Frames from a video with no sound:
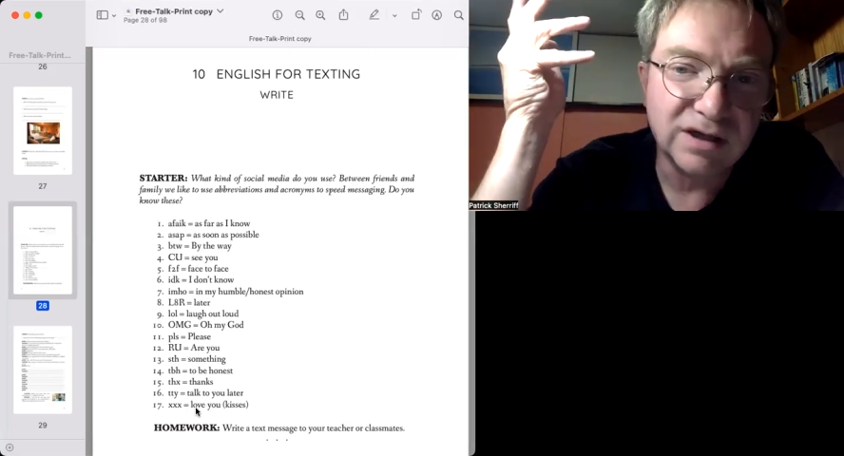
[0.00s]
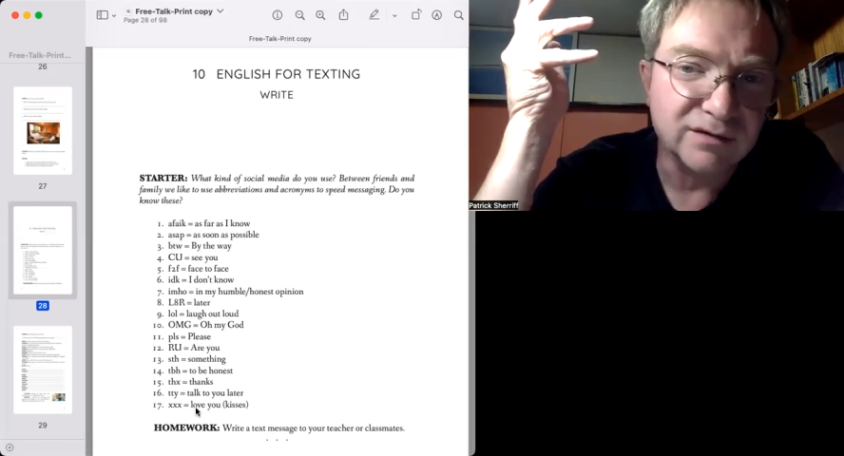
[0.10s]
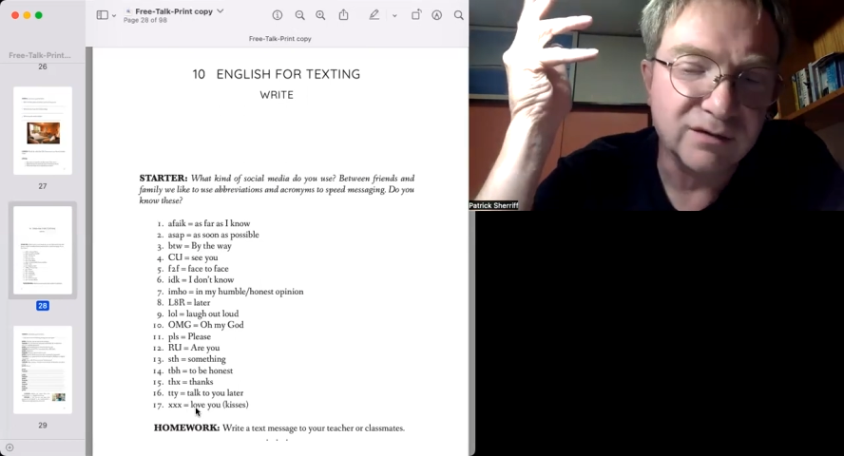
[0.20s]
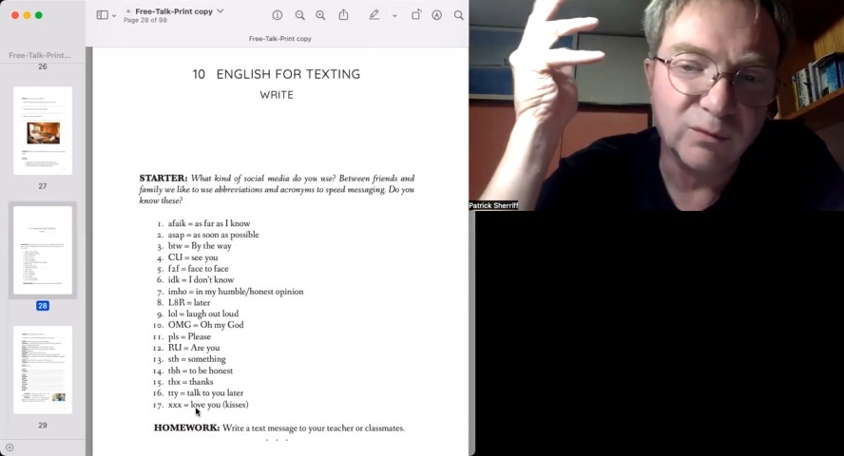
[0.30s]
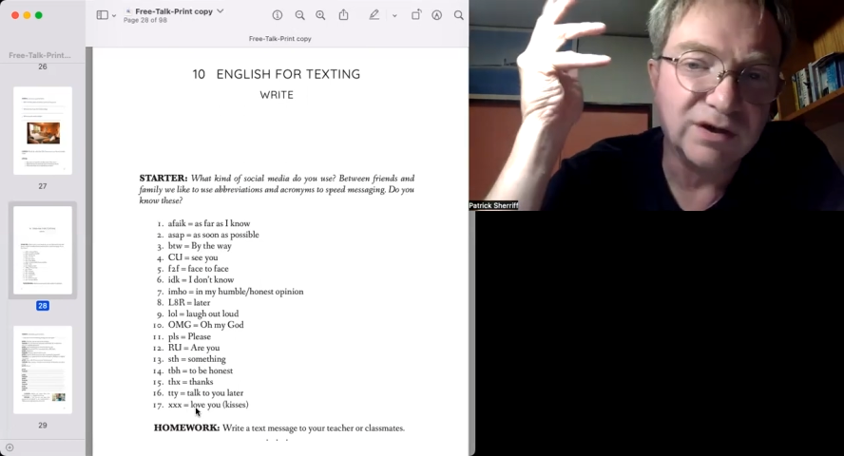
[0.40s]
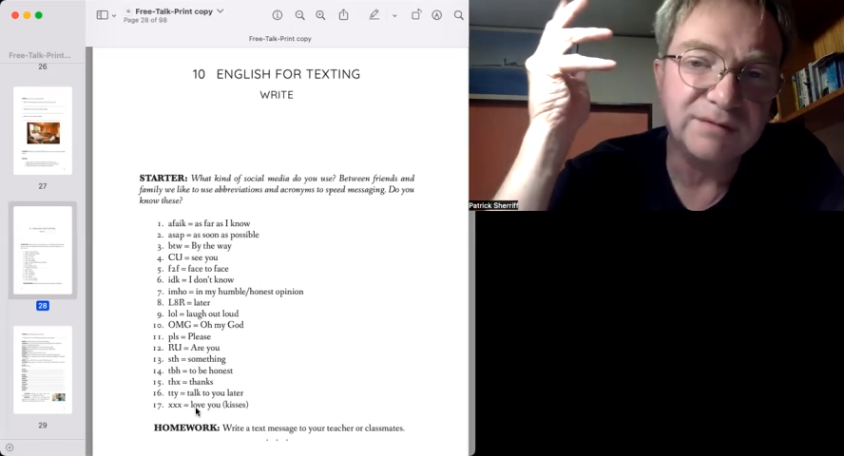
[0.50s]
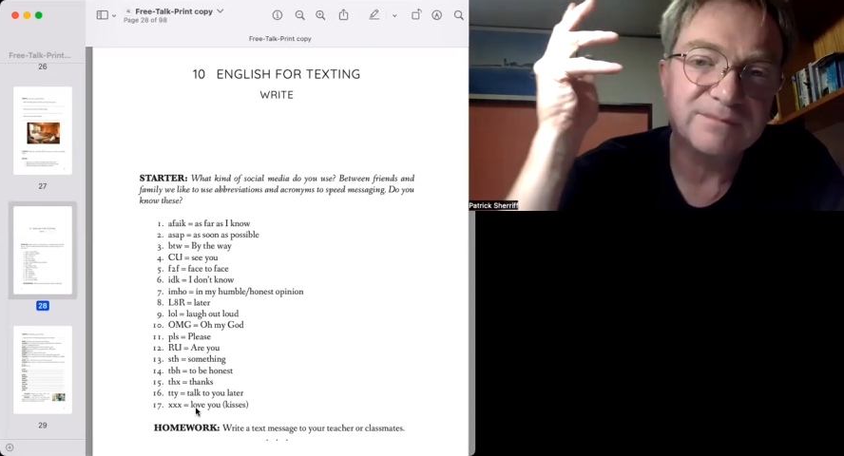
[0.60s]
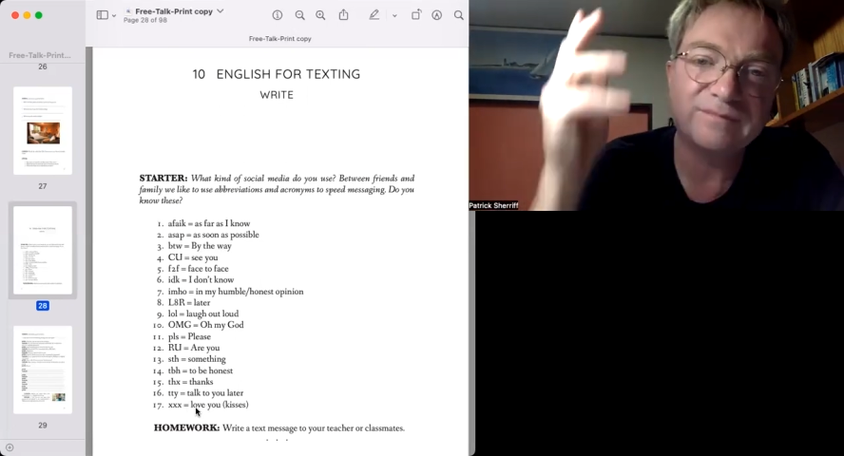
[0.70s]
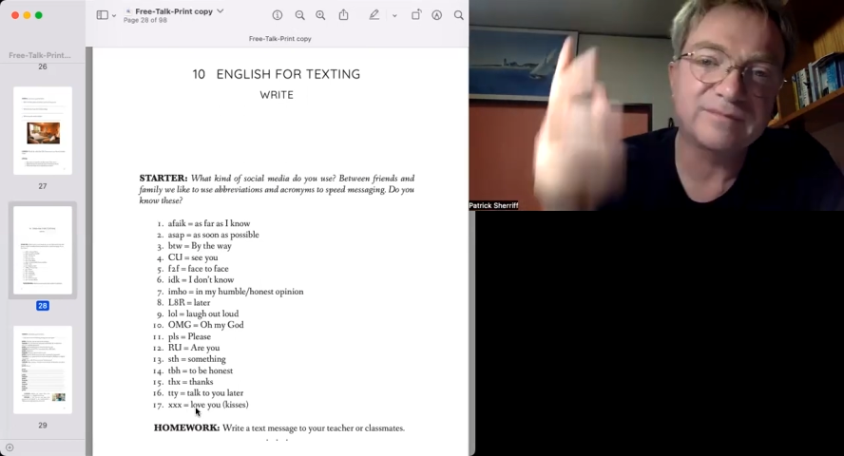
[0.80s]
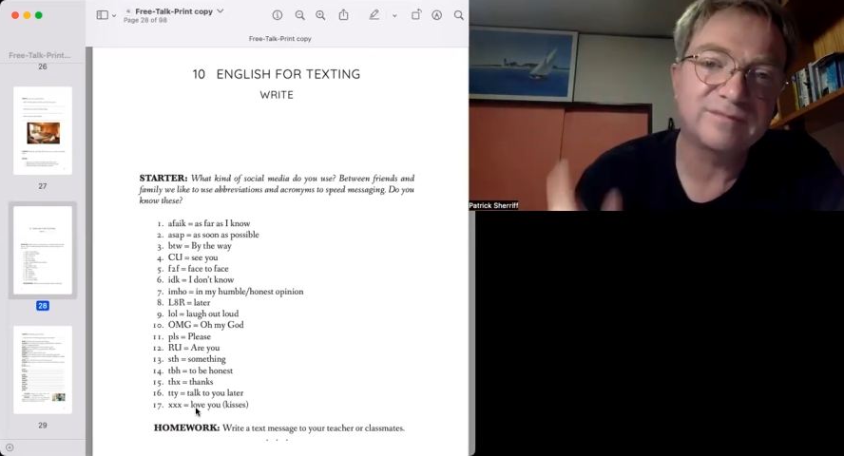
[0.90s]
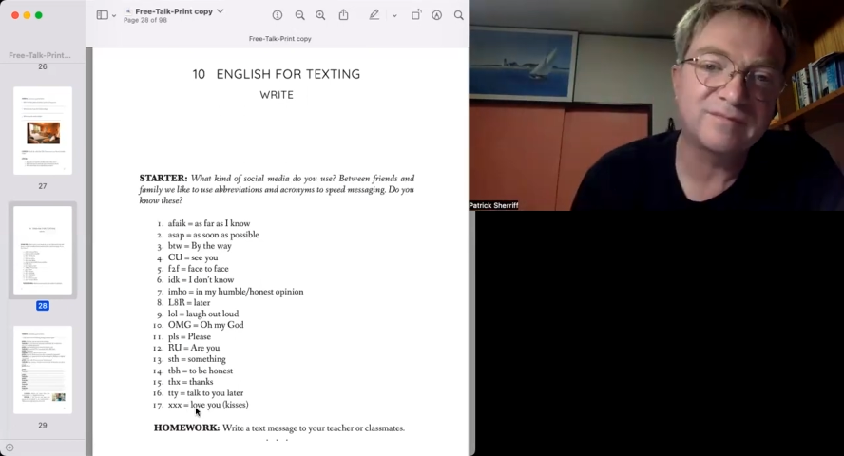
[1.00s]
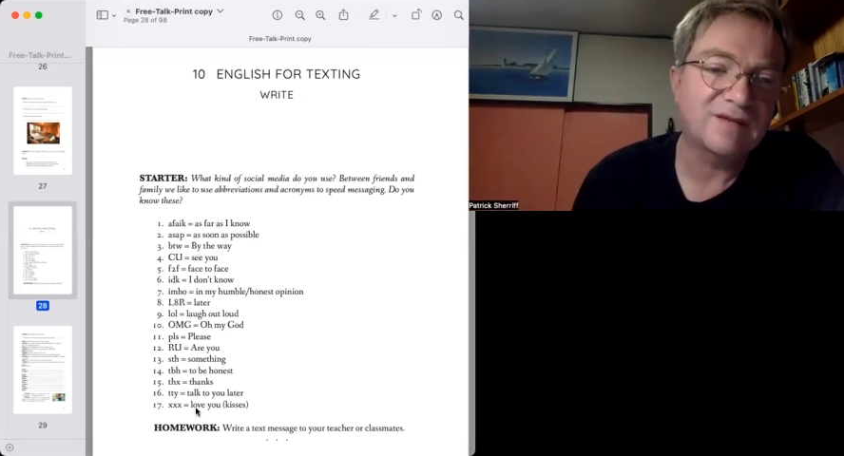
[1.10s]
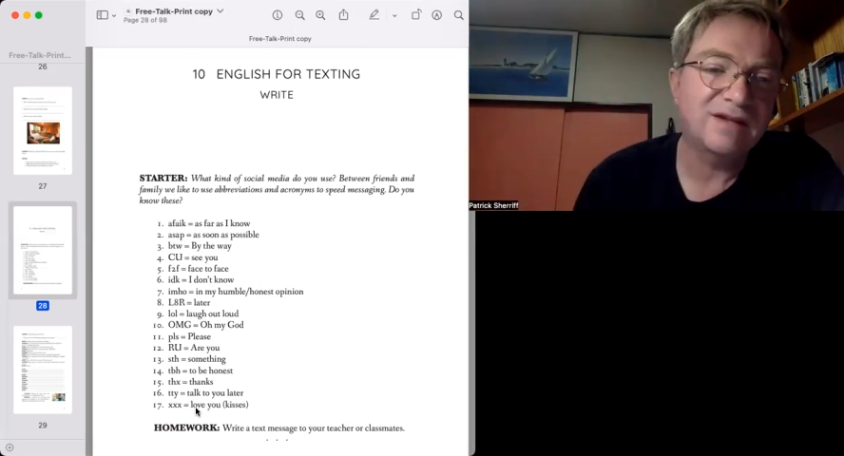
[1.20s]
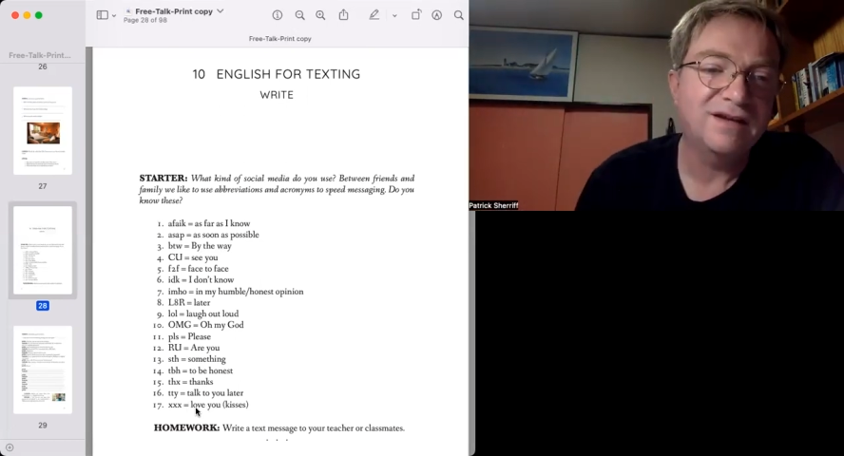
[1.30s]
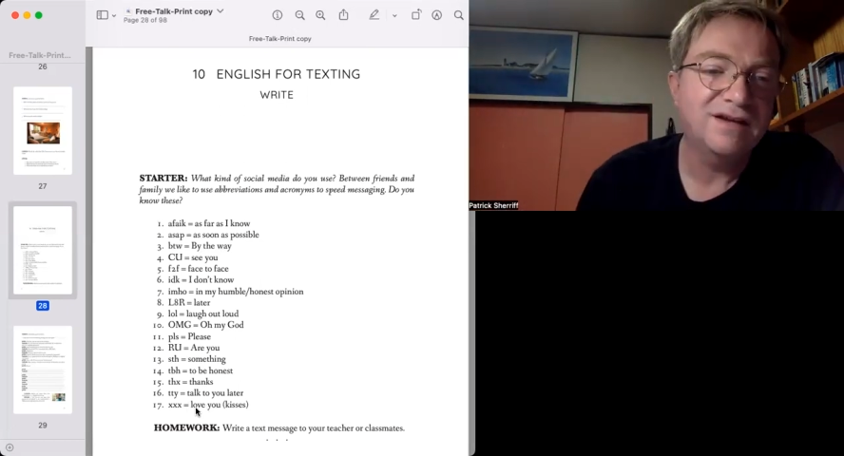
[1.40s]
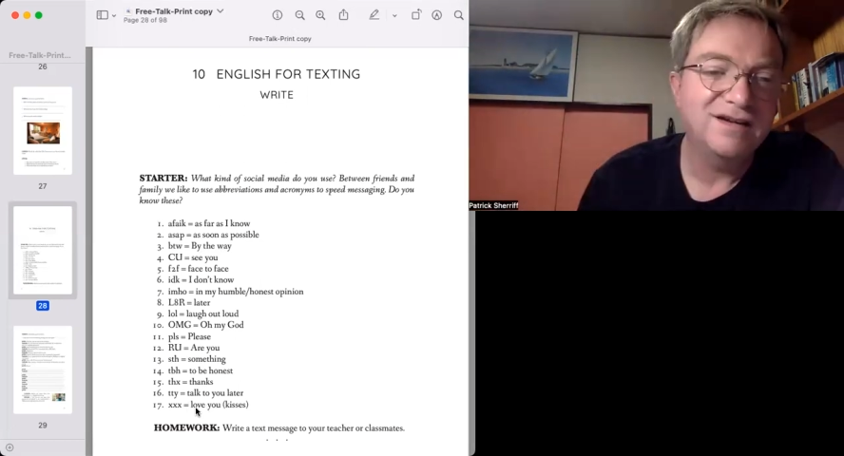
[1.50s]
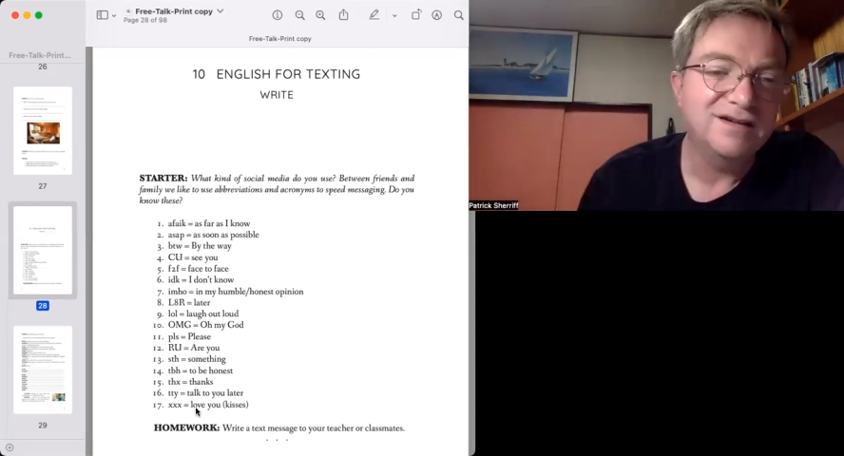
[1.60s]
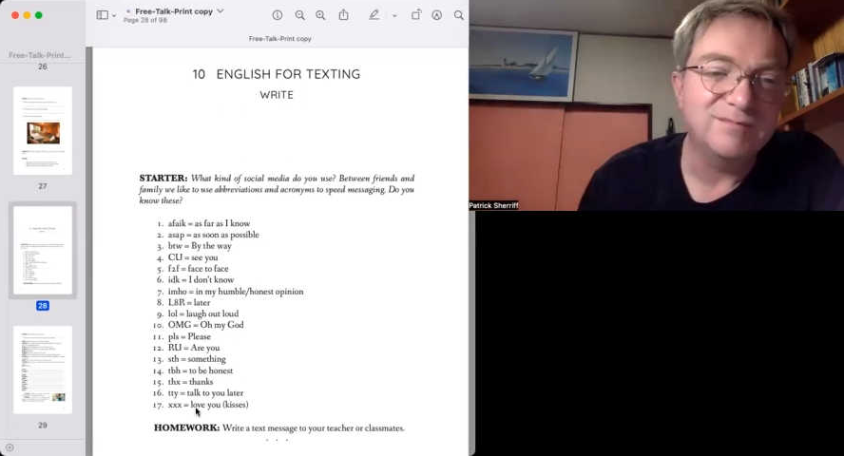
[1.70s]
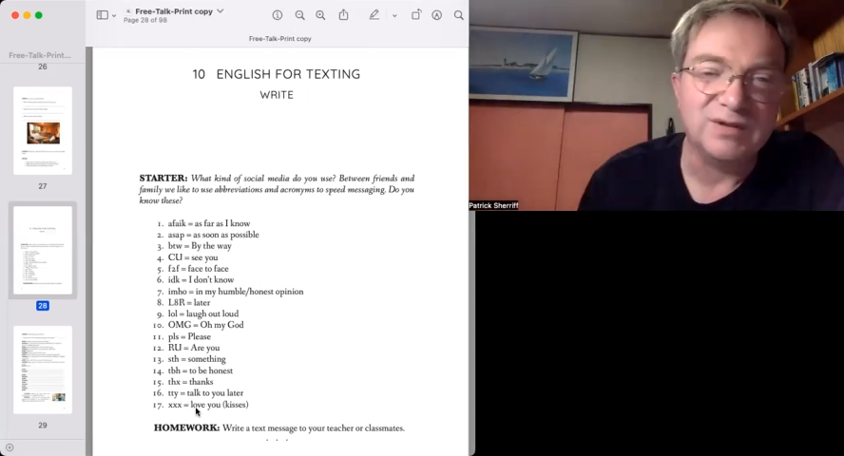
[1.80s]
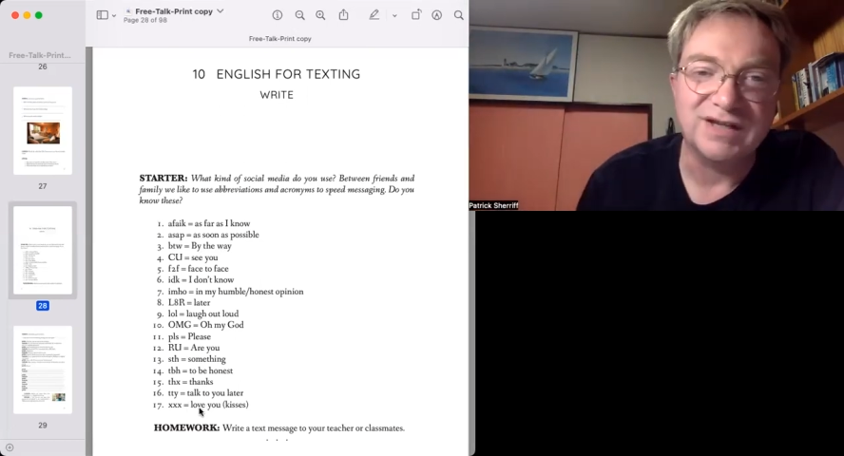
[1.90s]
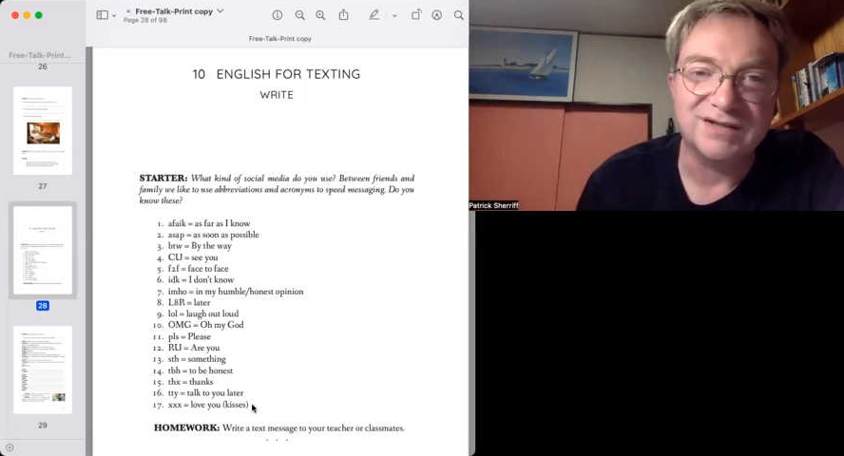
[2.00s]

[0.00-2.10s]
I don't know why, but